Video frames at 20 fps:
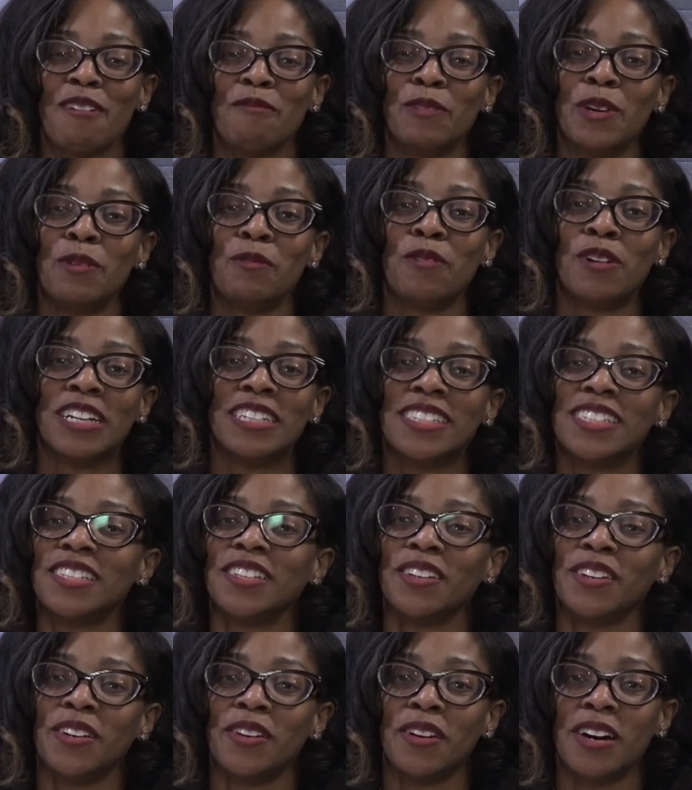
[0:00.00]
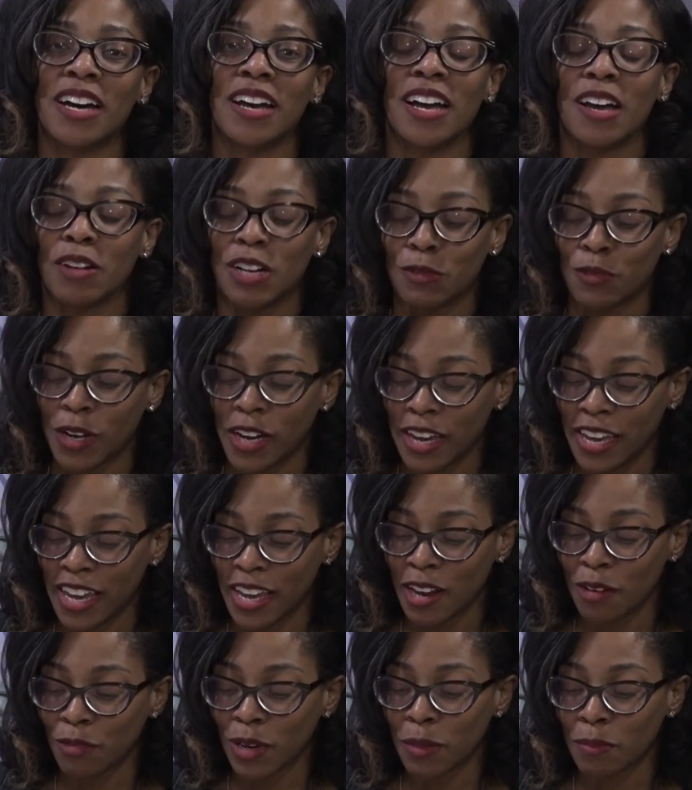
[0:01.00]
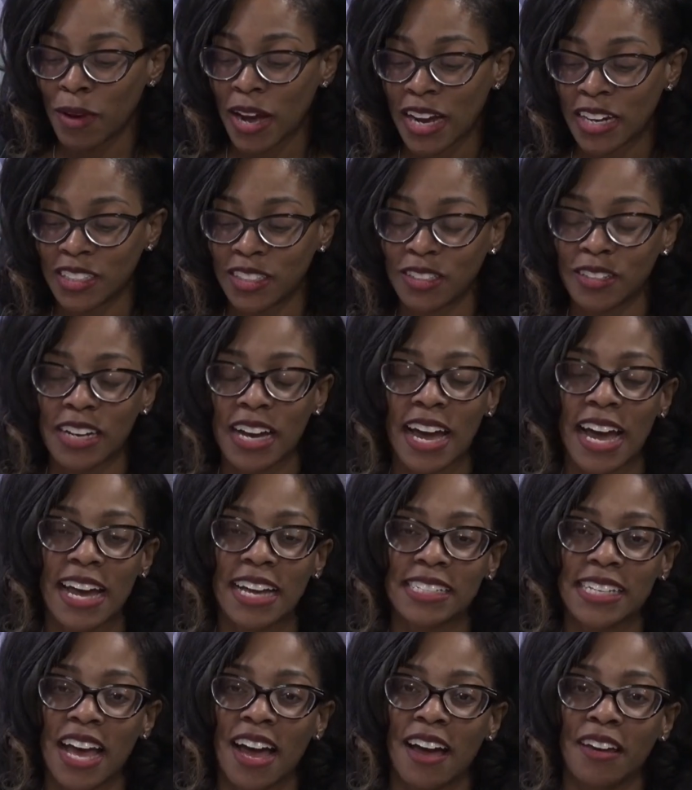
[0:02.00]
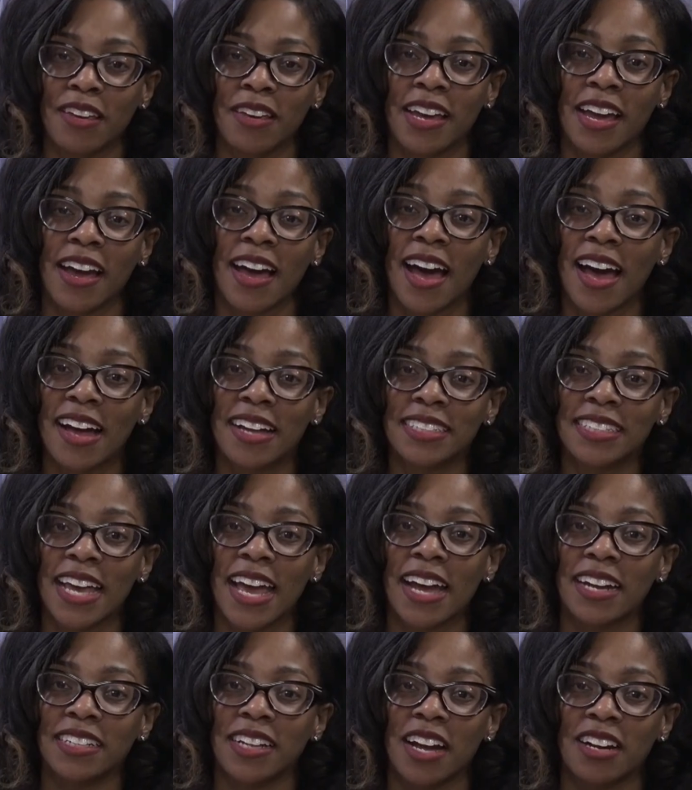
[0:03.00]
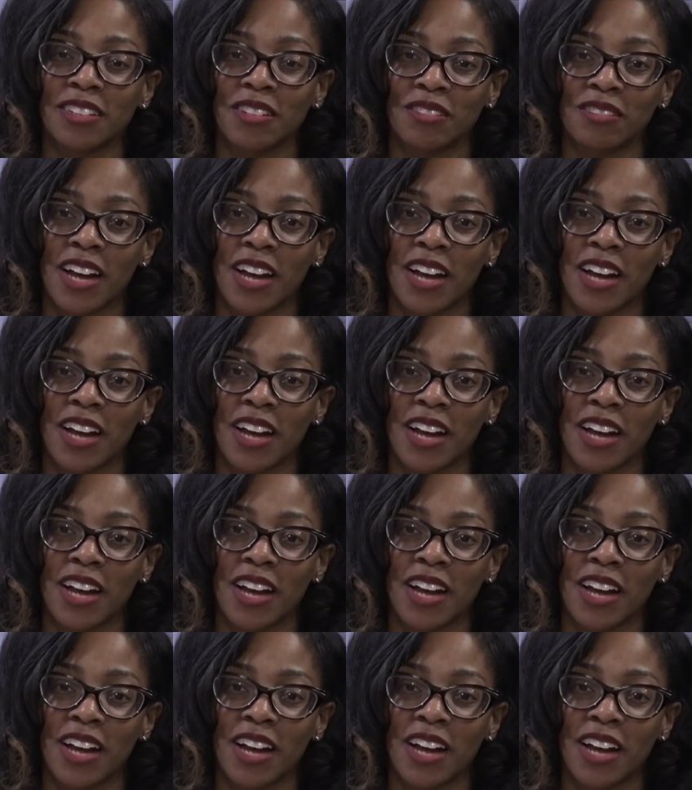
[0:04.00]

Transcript: We want to again remind you guys how you can contact Dr.